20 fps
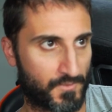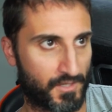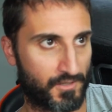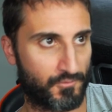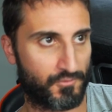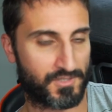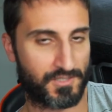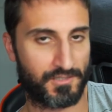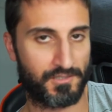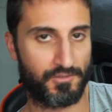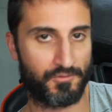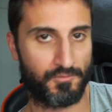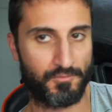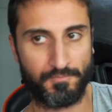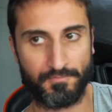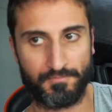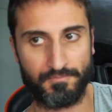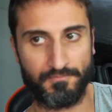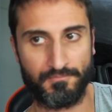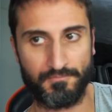it was a little
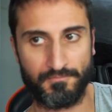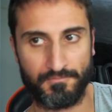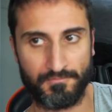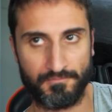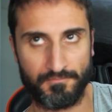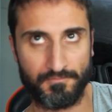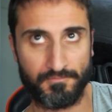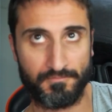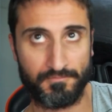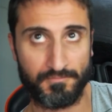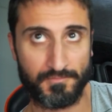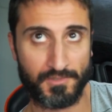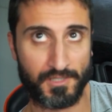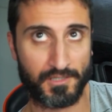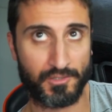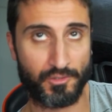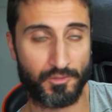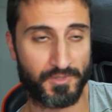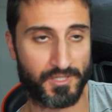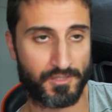
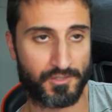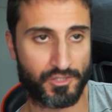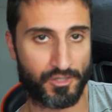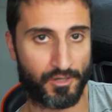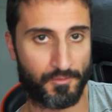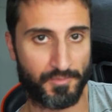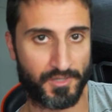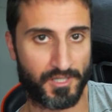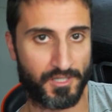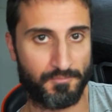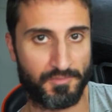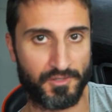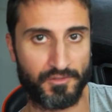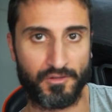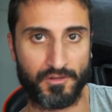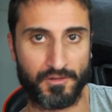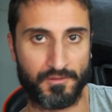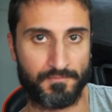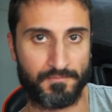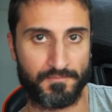bit choppy, but
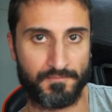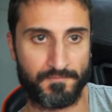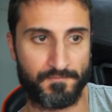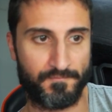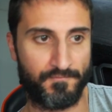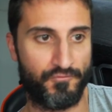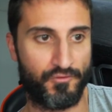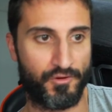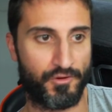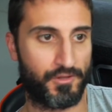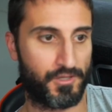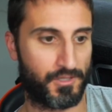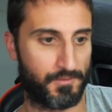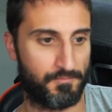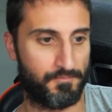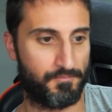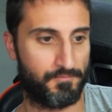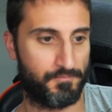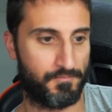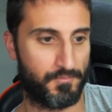not
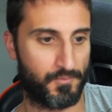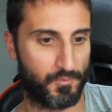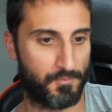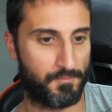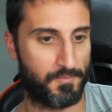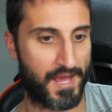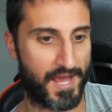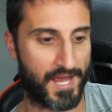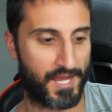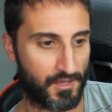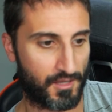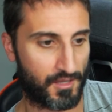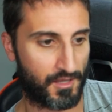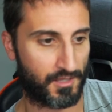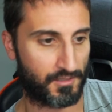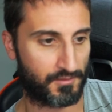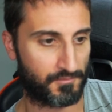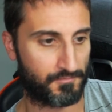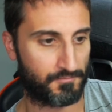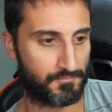really bad.
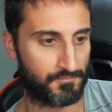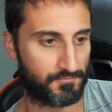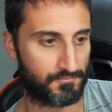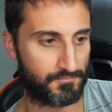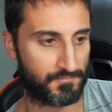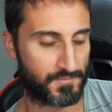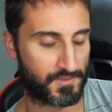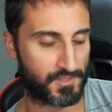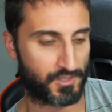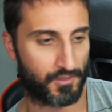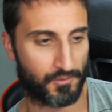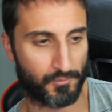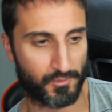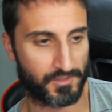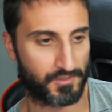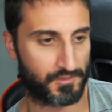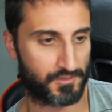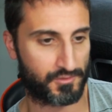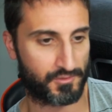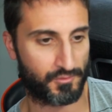And so
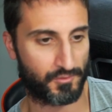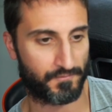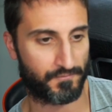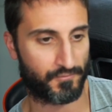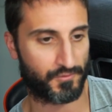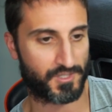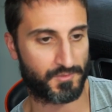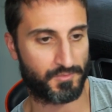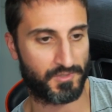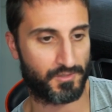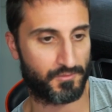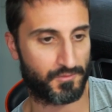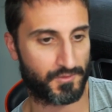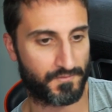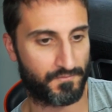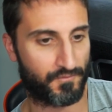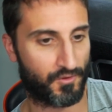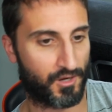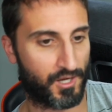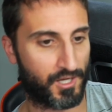I took it for a spin, it
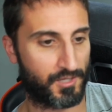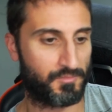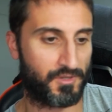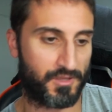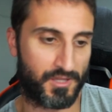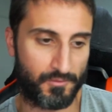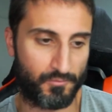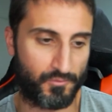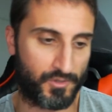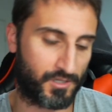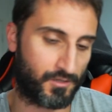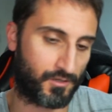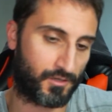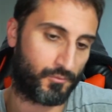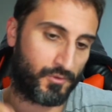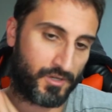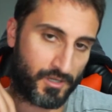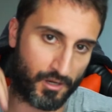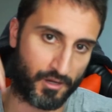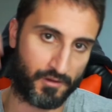was fine. But then when I
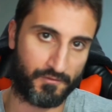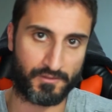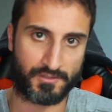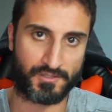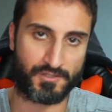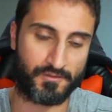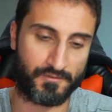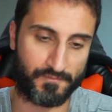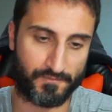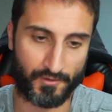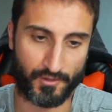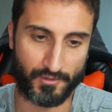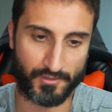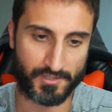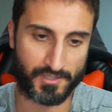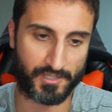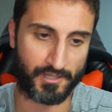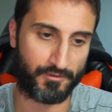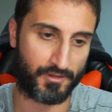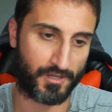went over to the
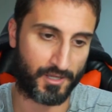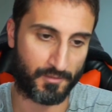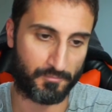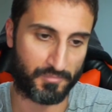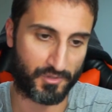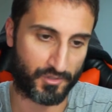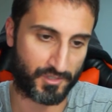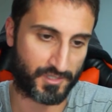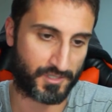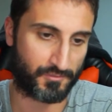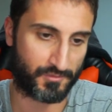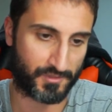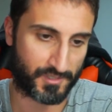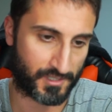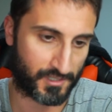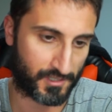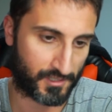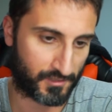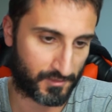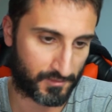forest area, because it
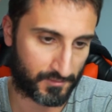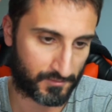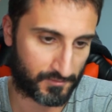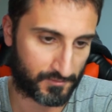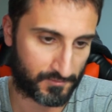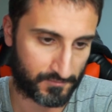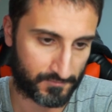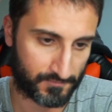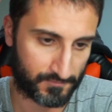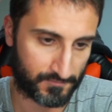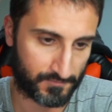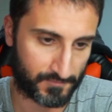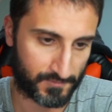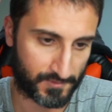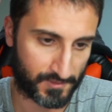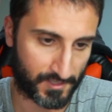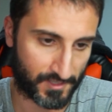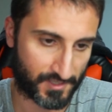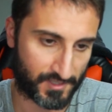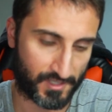was a
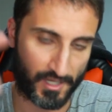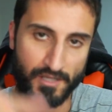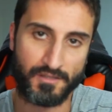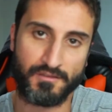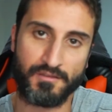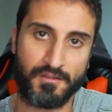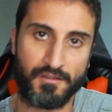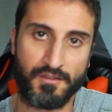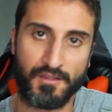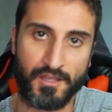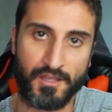descent,